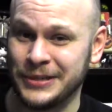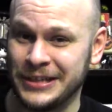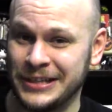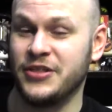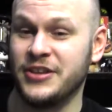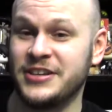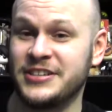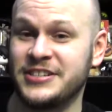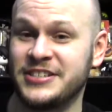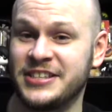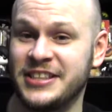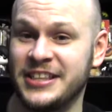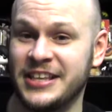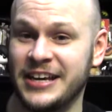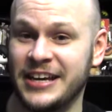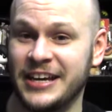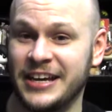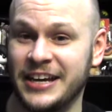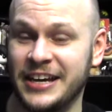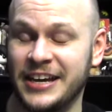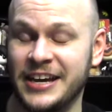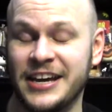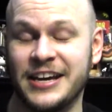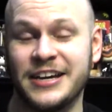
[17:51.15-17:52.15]
This
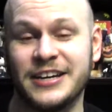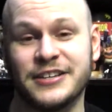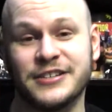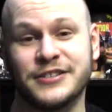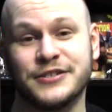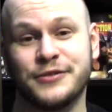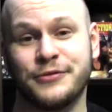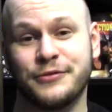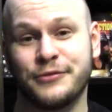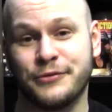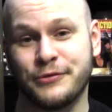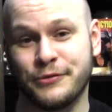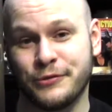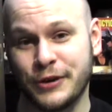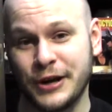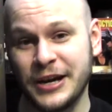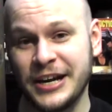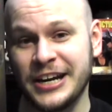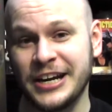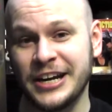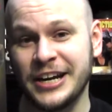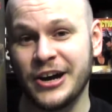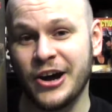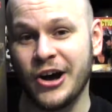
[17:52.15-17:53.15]
thing is
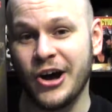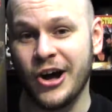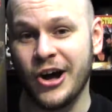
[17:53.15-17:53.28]
freaking